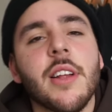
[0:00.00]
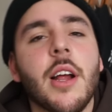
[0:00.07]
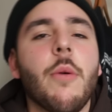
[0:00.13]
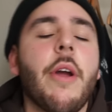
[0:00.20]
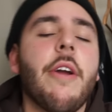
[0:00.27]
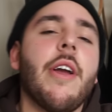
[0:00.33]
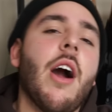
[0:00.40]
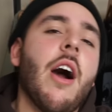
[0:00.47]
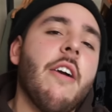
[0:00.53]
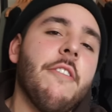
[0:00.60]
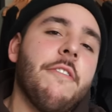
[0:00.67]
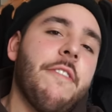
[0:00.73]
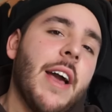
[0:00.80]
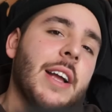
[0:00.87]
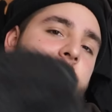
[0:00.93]
that I'm wearing are, in
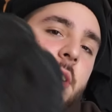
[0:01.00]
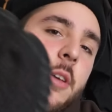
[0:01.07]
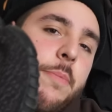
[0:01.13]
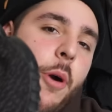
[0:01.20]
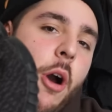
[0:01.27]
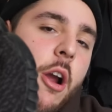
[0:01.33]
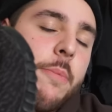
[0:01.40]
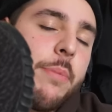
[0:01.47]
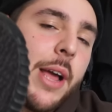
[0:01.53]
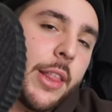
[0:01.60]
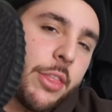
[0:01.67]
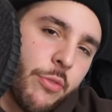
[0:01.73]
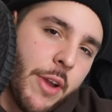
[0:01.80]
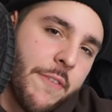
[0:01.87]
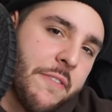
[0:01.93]
fact, the Pirate
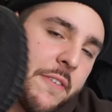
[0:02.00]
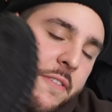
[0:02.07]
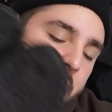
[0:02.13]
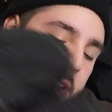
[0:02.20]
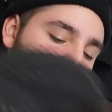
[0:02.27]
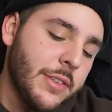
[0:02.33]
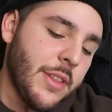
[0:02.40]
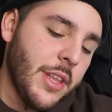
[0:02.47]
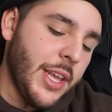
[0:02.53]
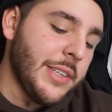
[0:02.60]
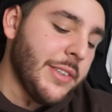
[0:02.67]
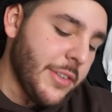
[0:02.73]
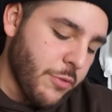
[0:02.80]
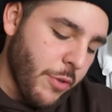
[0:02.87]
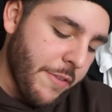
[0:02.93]
Black 350s, the
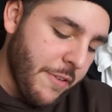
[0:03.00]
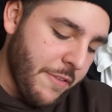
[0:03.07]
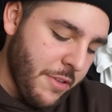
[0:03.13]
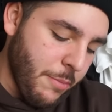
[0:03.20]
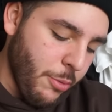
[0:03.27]
Yeezy 350